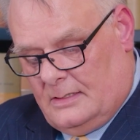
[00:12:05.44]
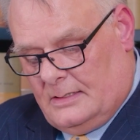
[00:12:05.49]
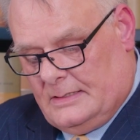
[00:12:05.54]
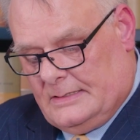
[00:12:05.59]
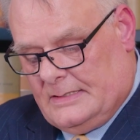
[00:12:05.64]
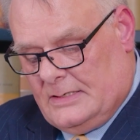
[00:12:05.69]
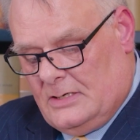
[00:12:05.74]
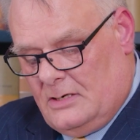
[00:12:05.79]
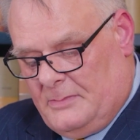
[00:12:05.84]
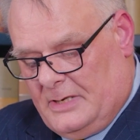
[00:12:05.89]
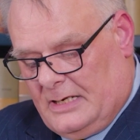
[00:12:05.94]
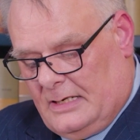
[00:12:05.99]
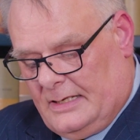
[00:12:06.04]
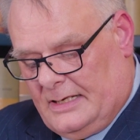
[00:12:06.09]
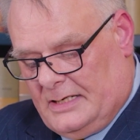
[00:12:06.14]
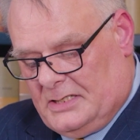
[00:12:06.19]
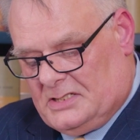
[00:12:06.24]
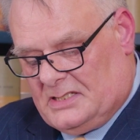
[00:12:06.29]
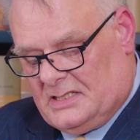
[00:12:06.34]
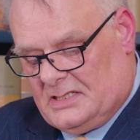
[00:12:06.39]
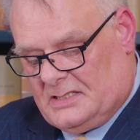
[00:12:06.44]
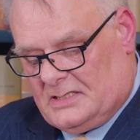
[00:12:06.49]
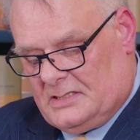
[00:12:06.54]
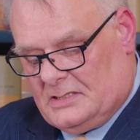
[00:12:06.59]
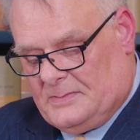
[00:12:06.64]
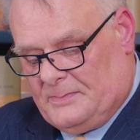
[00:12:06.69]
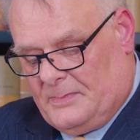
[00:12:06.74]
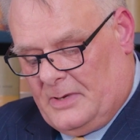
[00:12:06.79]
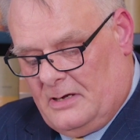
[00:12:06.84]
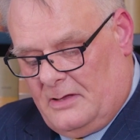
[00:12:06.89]
two middle-aged
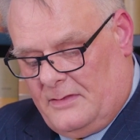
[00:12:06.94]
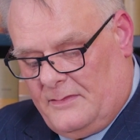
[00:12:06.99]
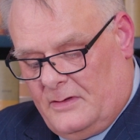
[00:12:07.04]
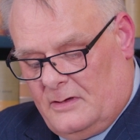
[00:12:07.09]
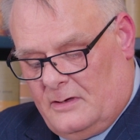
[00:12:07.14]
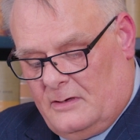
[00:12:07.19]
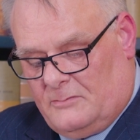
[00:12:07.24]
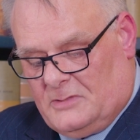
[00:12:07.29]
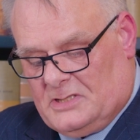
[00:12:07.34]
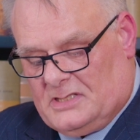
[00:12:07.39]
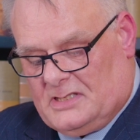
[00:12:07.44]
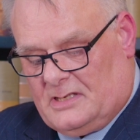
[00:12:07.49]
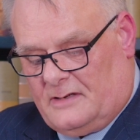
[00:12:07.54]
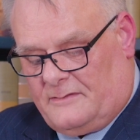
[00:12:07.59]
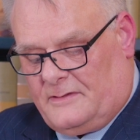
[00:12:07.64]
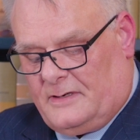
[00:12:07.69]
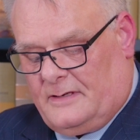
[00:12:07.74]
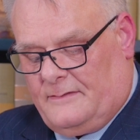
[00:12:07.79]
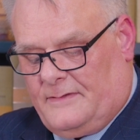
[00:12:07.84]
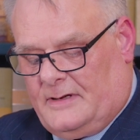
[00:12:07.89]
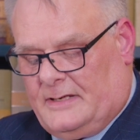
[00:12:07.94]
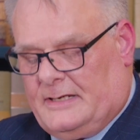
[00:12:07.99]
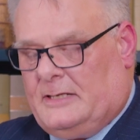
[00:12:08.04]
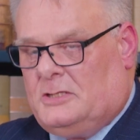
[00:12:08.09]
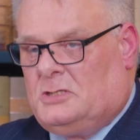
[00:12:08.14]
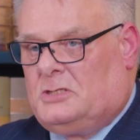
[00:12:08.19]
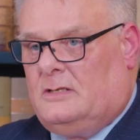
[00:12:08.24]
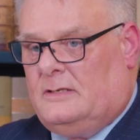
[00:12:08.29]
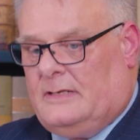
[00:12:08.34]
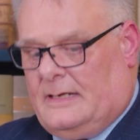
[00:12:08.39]
sisters, both of whom were suffering
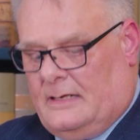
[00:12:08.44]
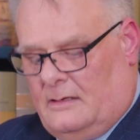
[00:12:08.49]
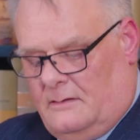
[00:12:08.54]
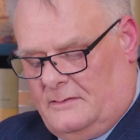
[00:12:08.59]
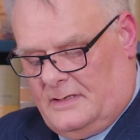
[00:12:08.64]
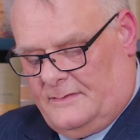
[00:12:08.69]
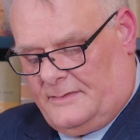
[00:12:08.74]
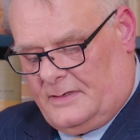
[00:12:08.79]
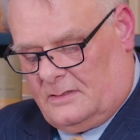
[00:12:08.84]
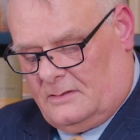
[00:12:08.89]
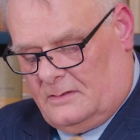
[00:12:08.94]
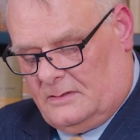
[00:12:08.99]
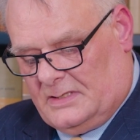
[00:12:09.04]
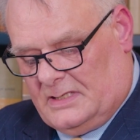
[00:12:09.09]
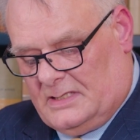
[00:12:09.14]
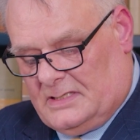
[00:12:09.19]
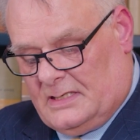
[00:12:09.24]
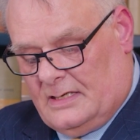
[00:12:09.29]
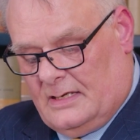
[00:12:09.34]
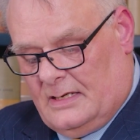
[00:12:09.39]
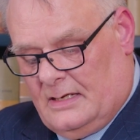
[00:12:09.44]
financial and health difficulties,